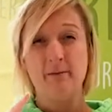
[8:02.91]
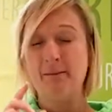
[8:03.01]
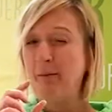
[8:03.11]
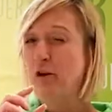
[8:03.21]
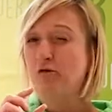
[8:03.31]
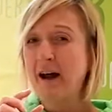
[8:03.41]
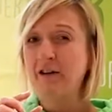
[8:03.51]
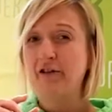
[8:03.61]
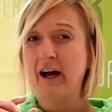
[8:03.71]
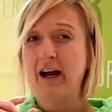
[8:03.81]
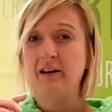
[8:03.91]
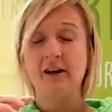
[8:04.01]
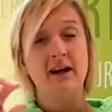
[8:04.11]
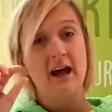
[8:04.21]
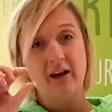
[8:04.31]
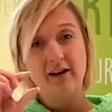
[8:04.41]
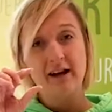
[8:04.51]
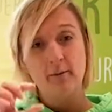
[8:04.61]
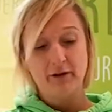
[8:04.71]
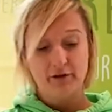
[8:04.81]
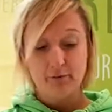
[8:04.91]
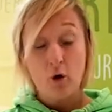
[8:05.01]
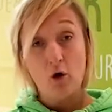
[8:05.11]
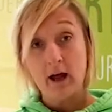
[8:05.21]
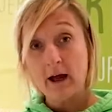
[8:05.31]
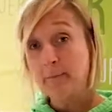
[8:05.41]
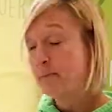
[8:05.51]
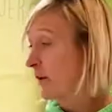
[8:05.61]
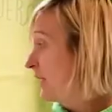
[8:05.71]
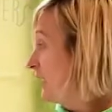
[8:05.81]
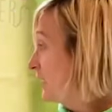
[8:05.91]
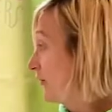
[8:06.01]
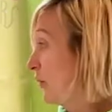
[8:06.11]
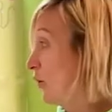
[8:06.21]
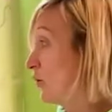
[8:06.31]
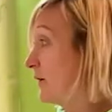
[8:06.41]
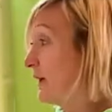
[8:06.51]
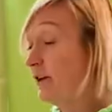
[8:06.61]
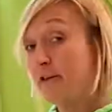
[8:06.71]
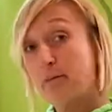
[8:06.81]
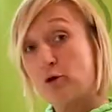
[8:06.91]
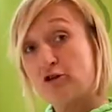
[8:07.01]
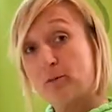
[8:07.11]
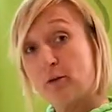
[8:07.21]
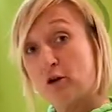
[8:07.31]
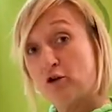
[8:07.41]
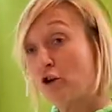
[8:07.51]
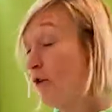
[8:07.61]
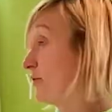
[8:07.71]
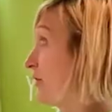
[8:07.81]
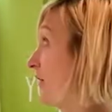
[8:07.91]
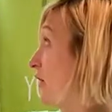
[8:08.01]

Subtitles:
Remember, the right side is a little bit smaller because it only needs to push the blood up to the